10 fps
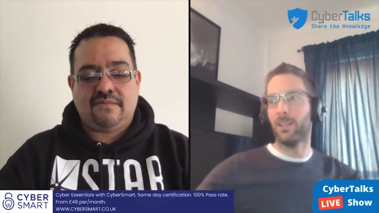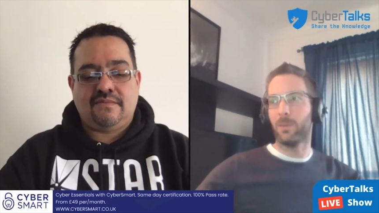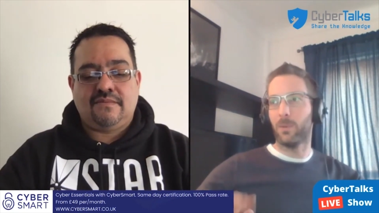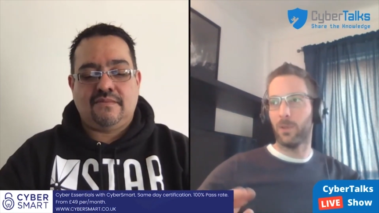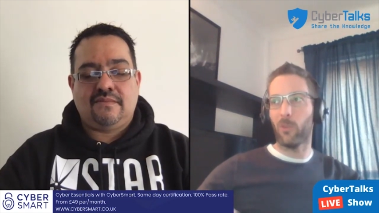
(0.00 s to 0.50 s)

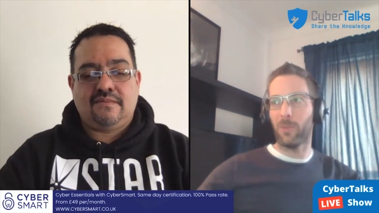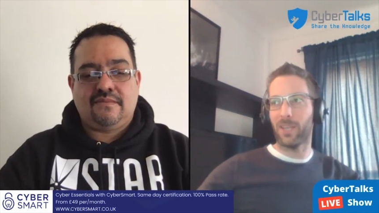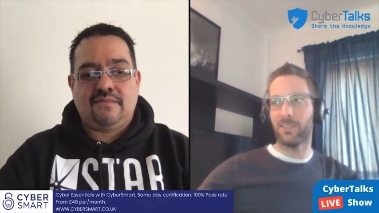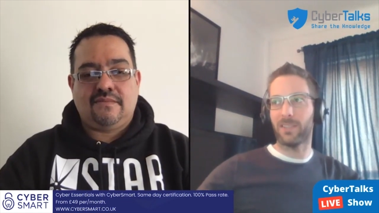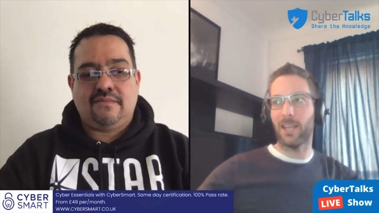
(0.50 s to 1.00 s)
Speaker 1: with all the
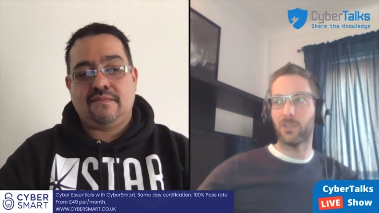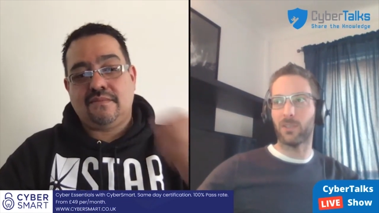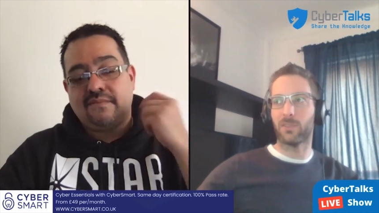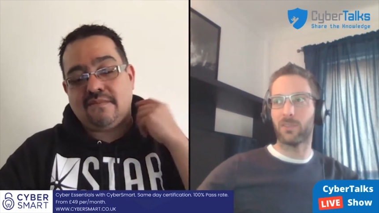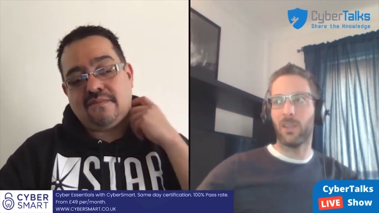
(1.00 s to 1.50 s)
best
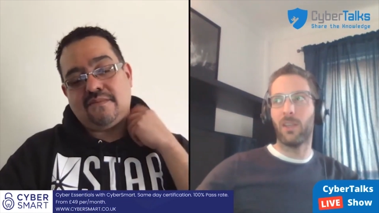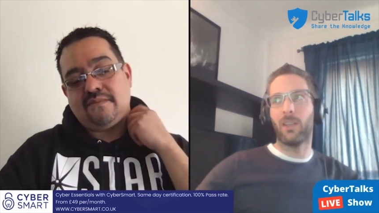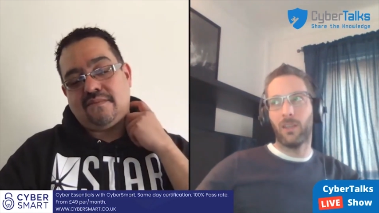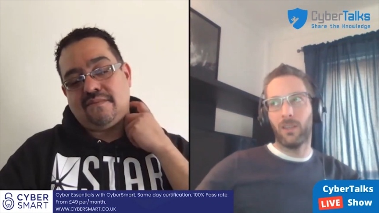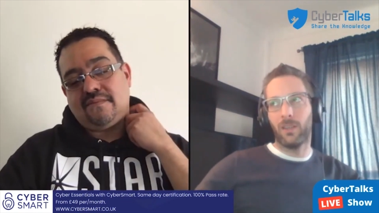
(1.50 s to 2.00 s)
intentions.
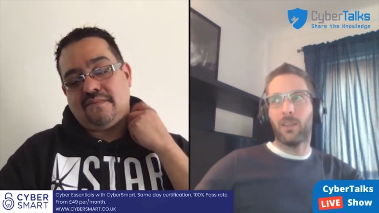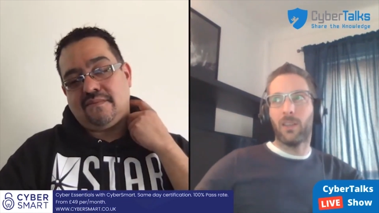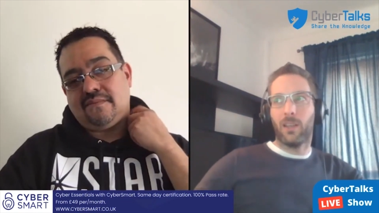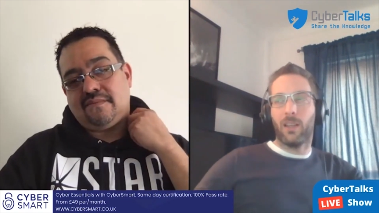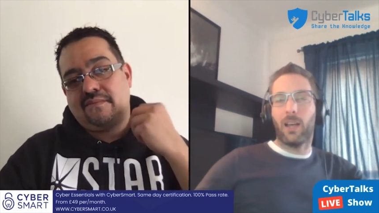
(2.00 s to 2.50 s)

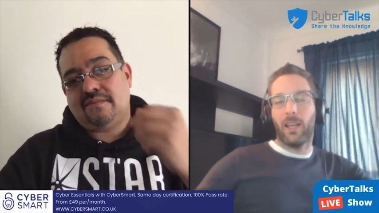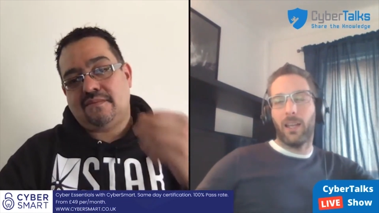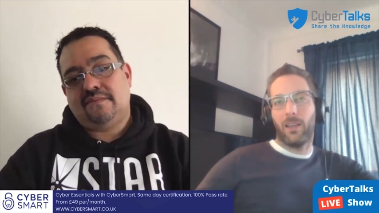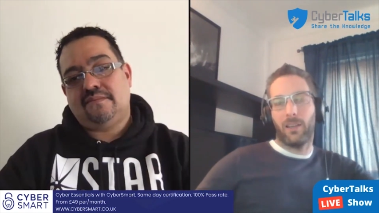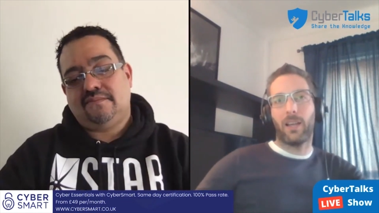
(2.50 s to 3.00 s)
I,
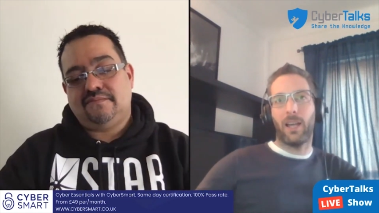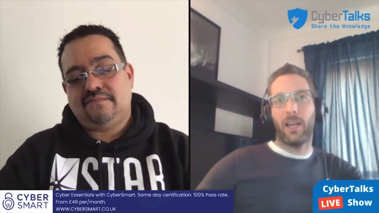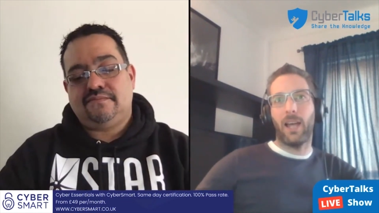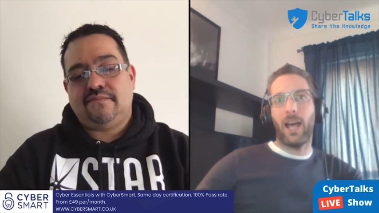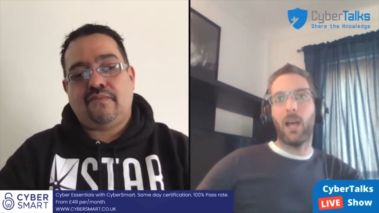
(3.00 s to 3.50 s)

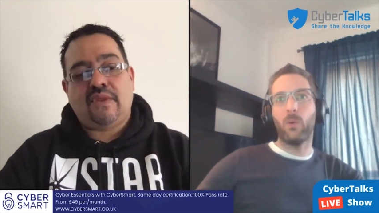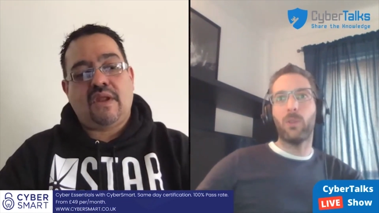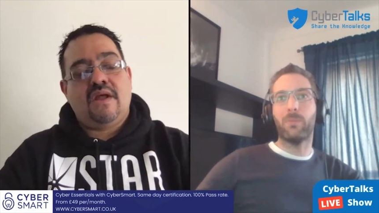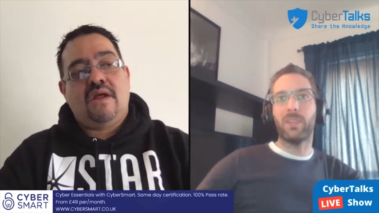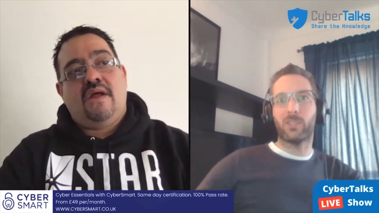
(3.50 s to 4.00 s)
I
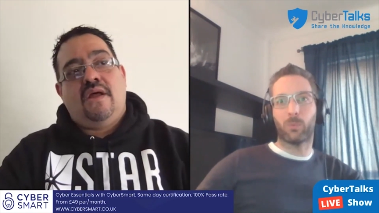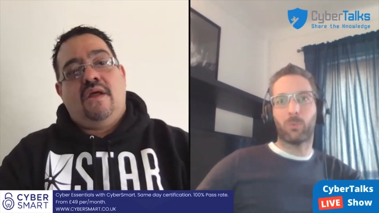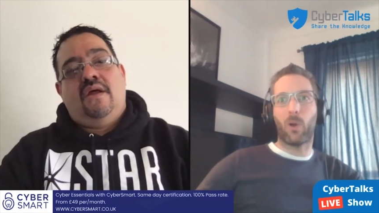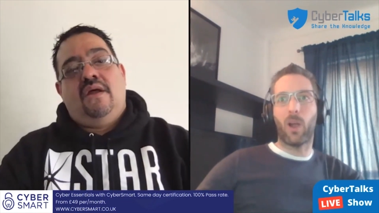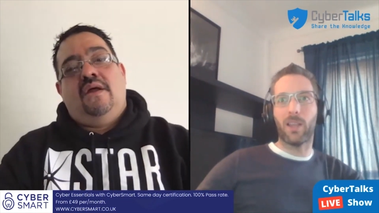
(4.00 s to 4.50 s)
wouldn't be
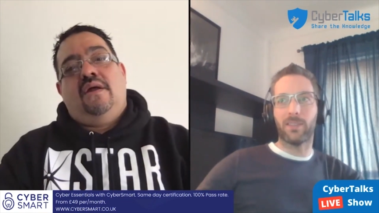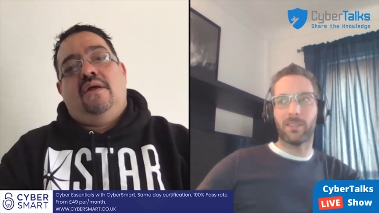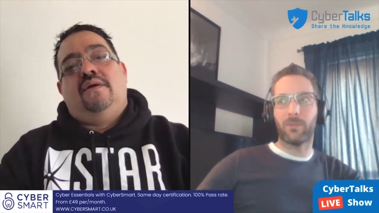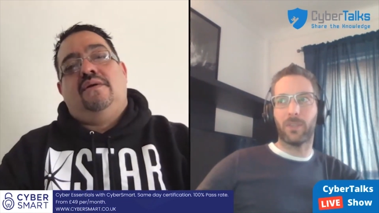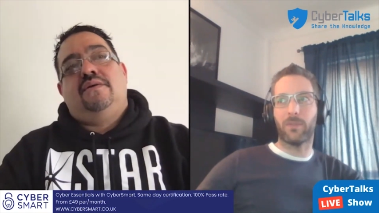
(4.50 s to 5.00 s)
surprised
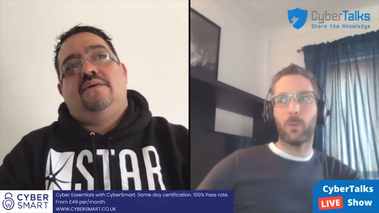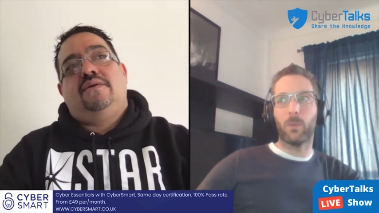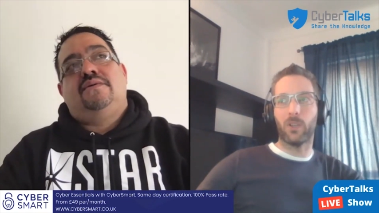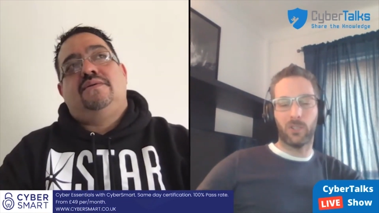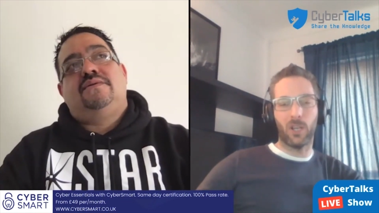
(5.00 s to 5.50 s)
if, if they
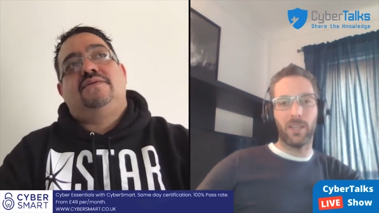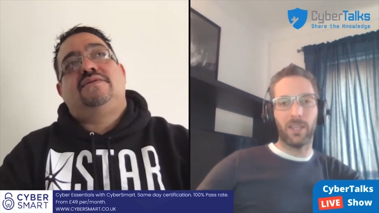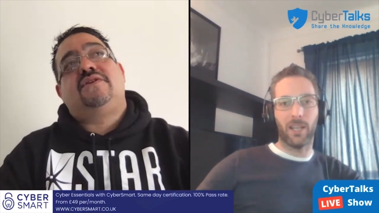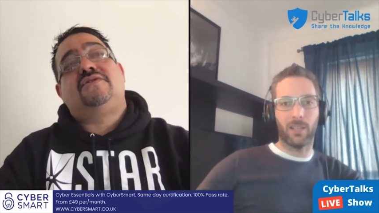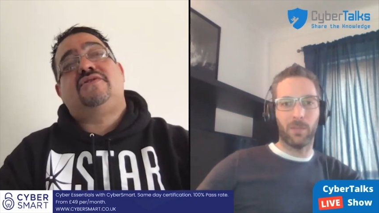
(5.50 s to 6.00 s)
weren't done
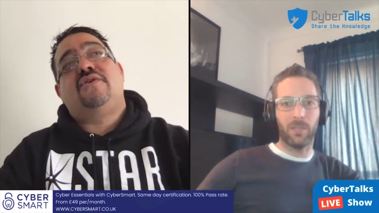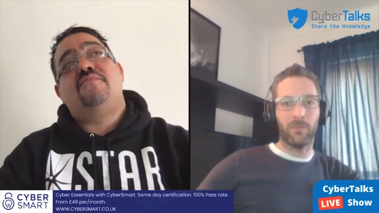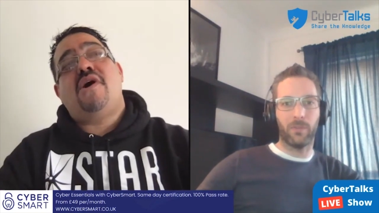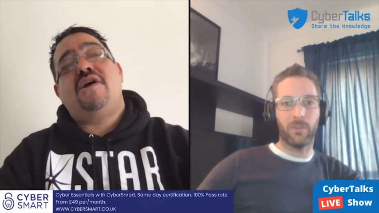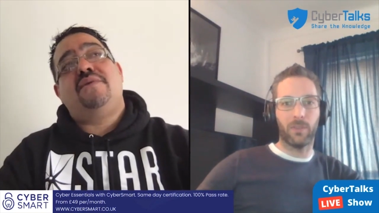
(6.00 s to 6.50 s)
yet.
Speaker 2: So
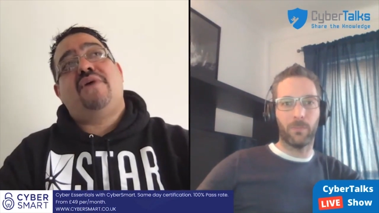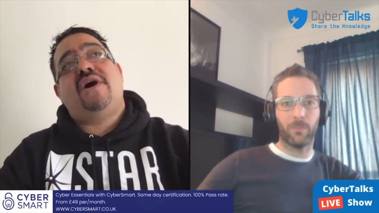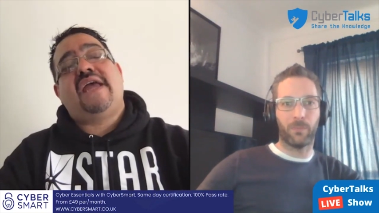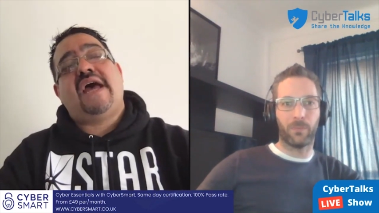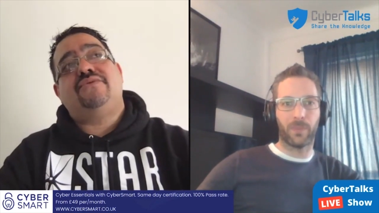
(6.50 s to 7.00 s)
my, my
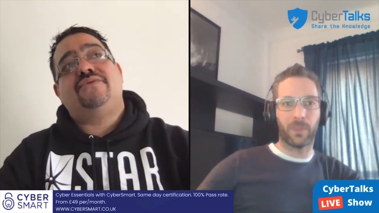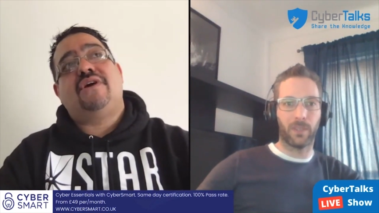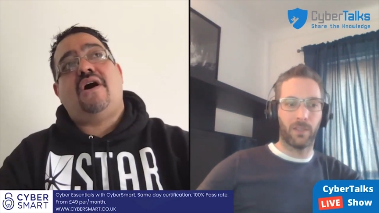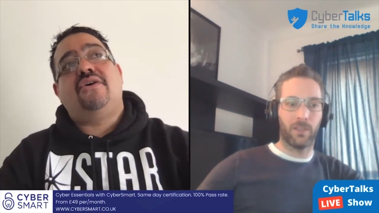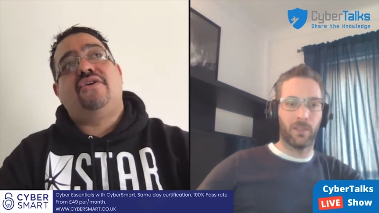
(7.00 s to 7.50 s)
counter
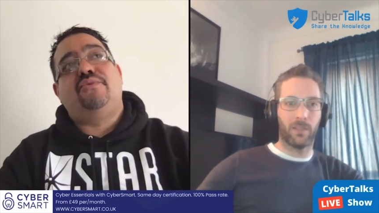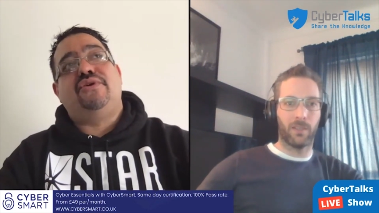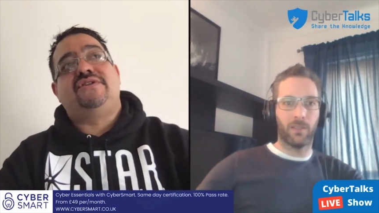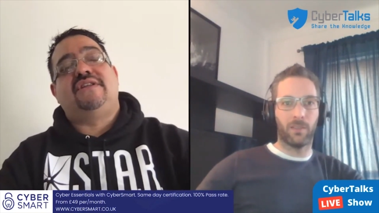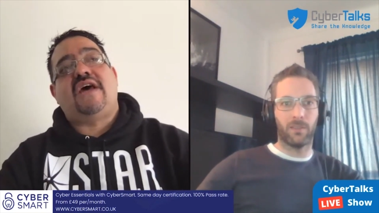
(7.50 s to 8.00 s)

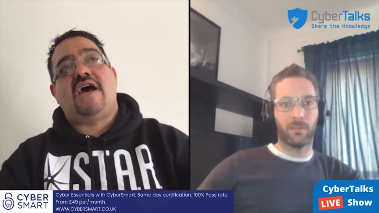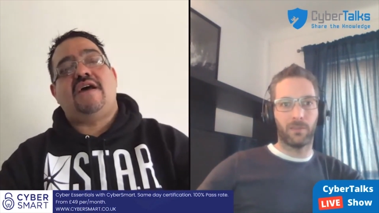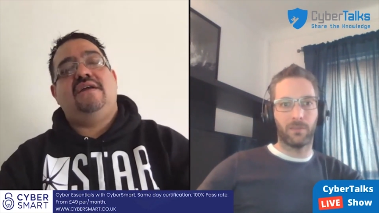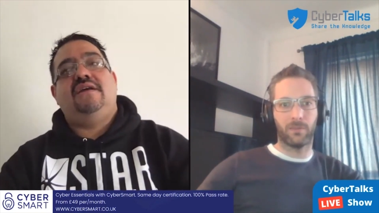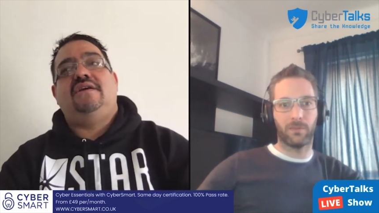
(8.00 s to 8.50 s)
argument to that
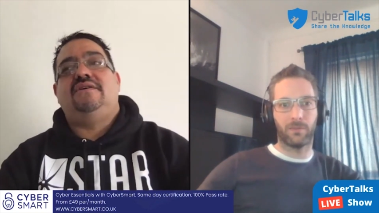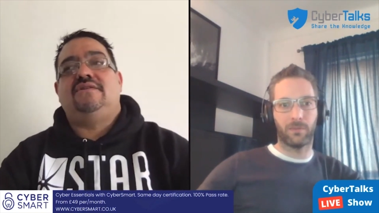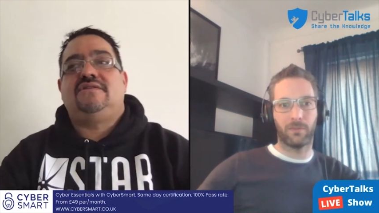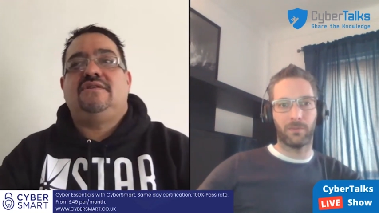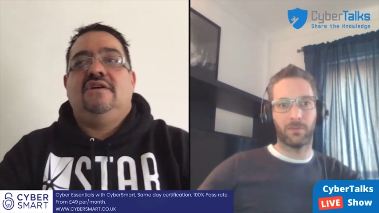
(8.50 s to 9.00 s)

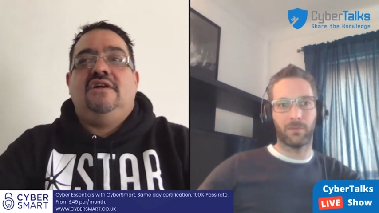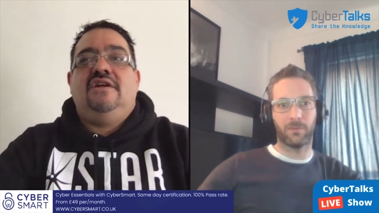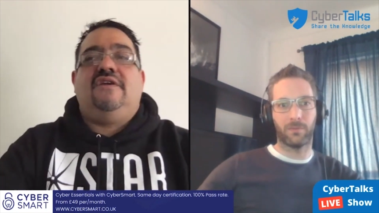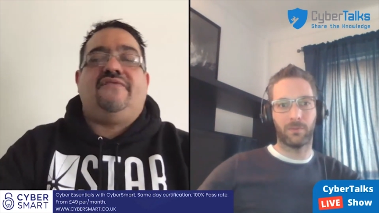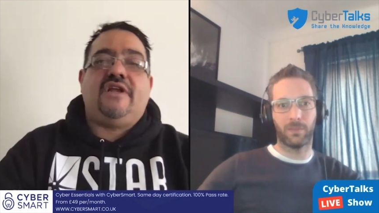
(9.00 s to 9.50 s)
is
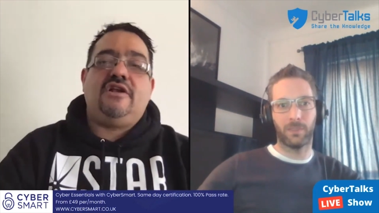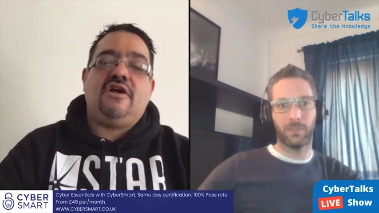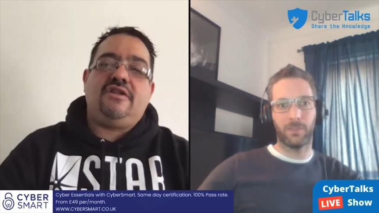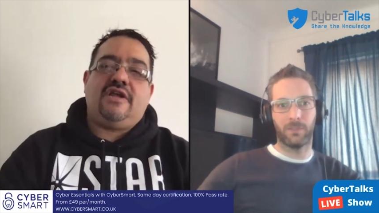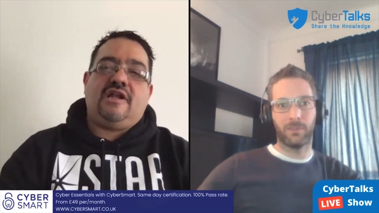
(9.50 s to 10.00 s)
if they'd
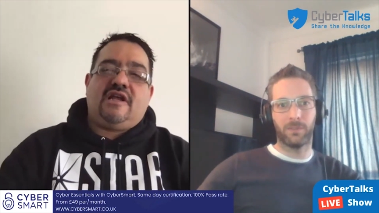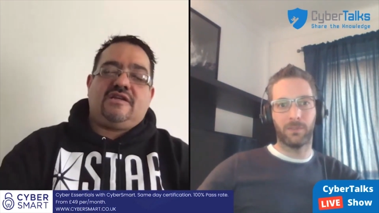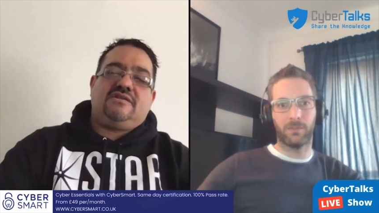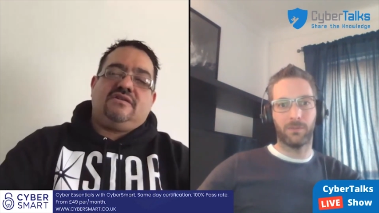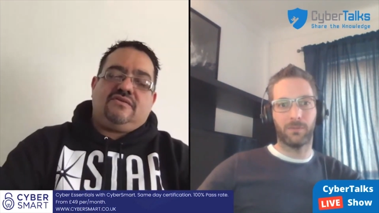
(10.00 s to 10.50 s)
learned their
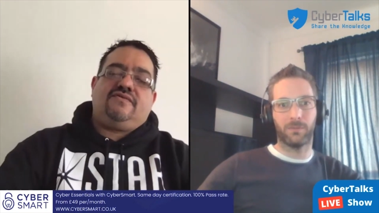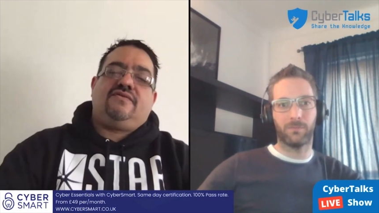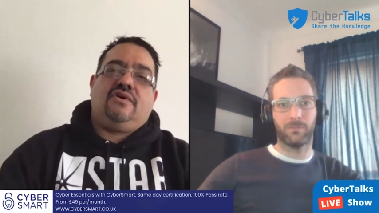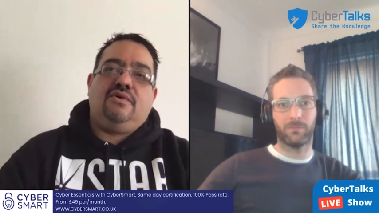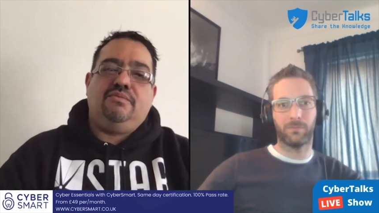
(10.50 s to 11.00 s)
lesson
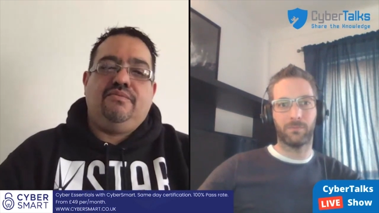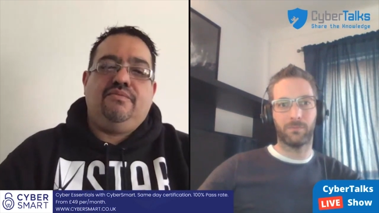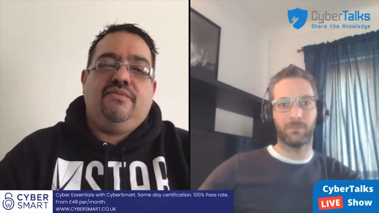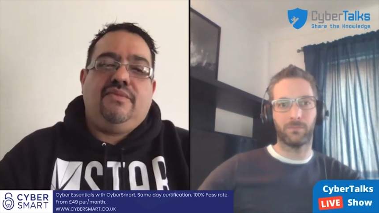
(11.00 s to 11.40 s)
from